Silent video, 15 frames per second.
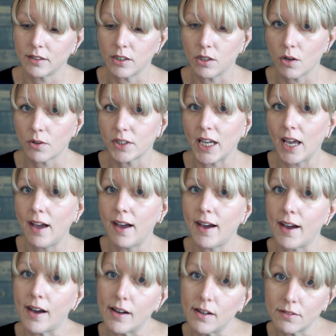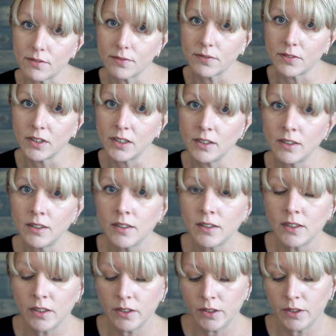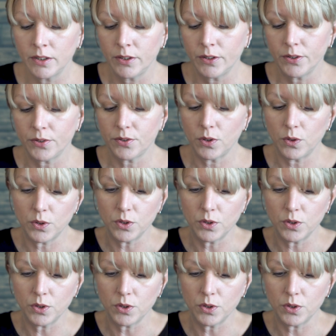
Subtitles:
that you already have. So